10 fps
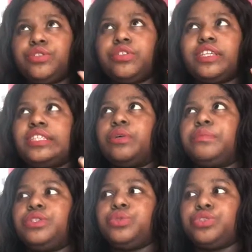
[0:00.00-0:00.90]
it told me
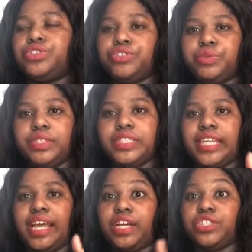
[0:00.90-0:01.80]
2 to 3 weeks, and
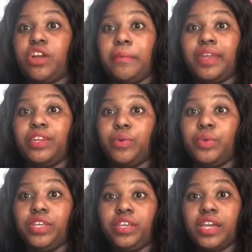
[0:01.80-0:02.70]
I actually got mine in a
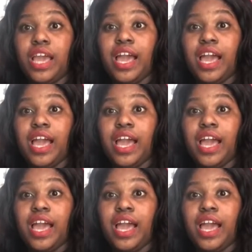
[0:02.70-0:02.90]
week